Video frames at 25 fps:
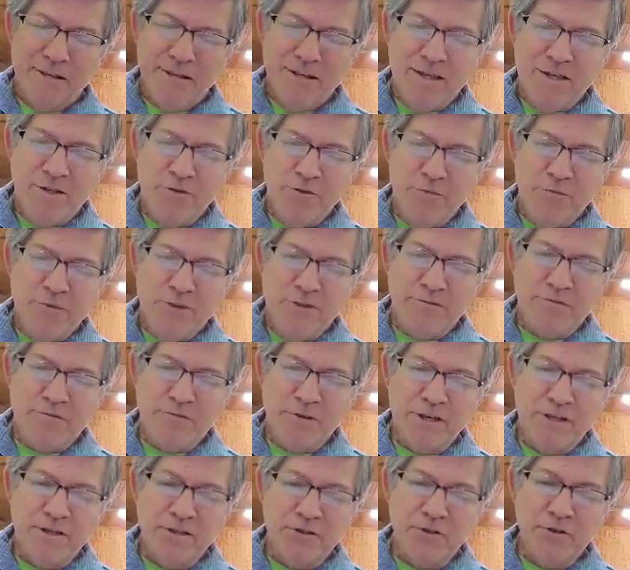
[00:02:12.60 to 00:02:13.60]
and you will be
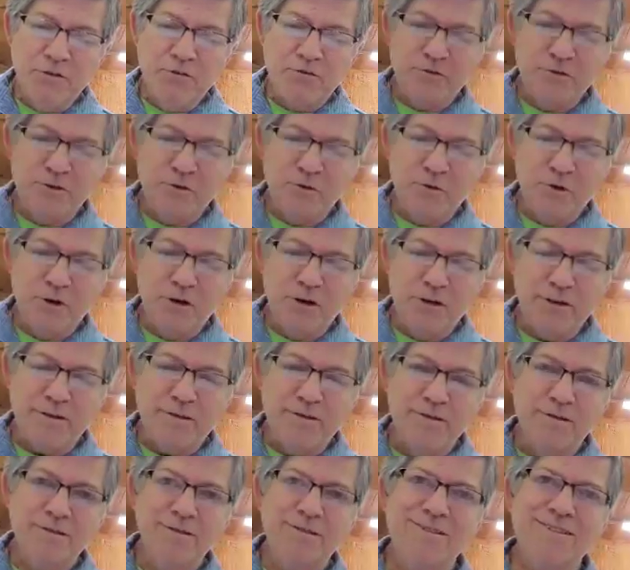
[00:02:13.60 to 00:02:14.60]
afraid to go for a walk."
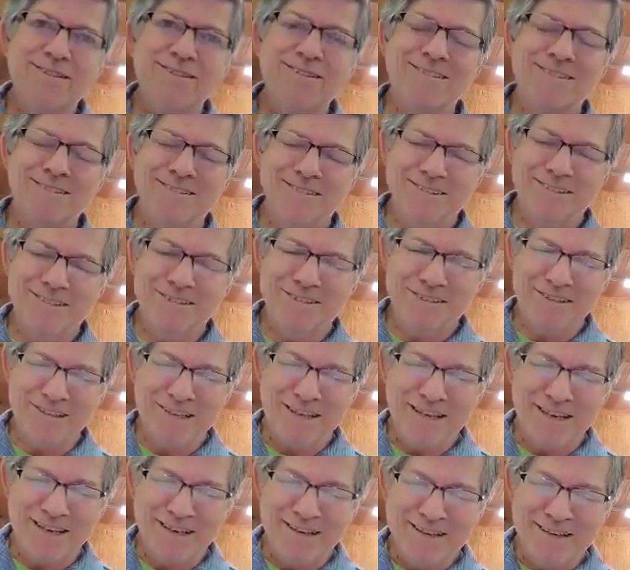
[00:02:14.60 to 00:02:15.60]
Listen to
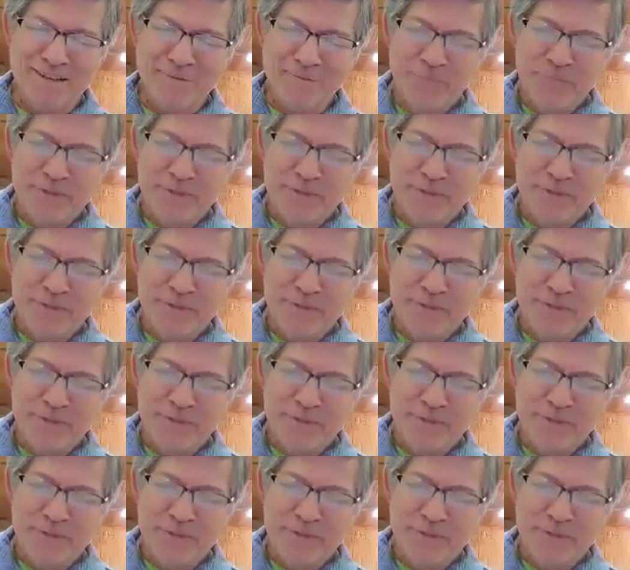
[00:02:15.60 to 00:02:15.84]
that.